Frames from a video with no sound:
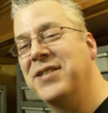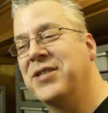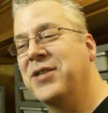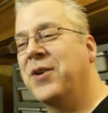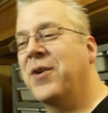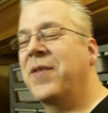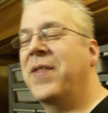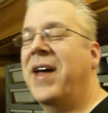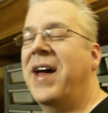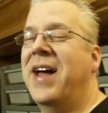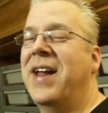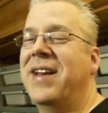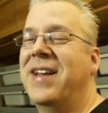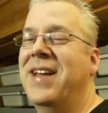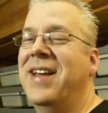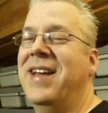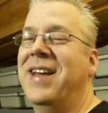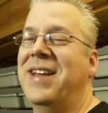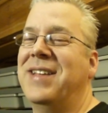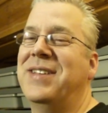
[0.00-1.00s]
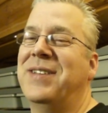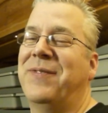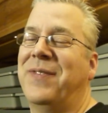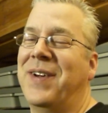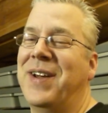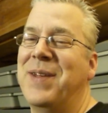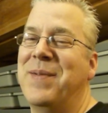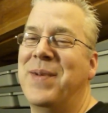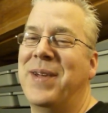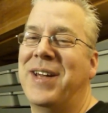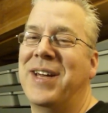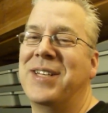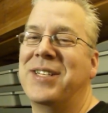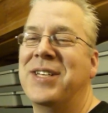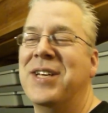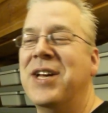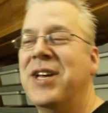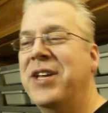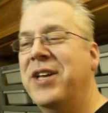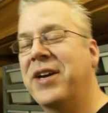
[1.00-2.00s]
So that, it's funny
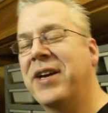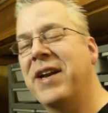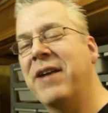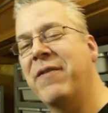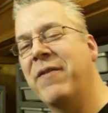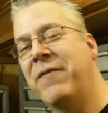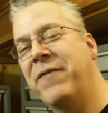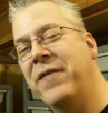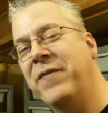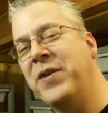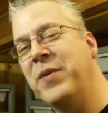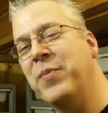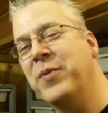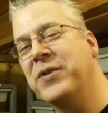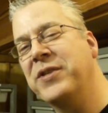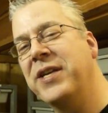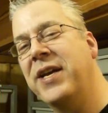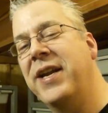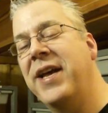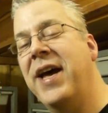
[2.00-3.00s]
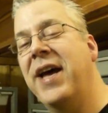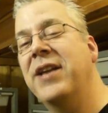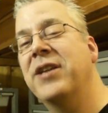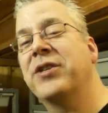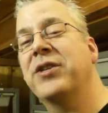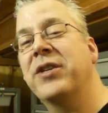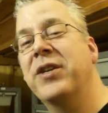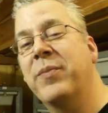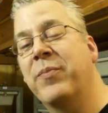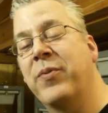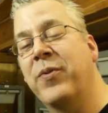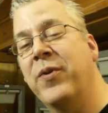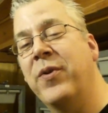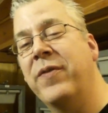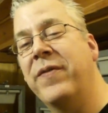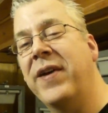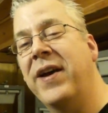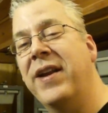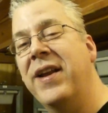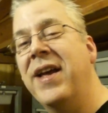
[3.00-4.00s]
because you can have a 50% het until you
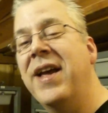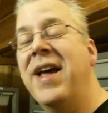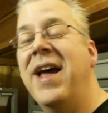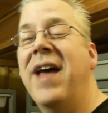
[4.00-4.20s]
prove it,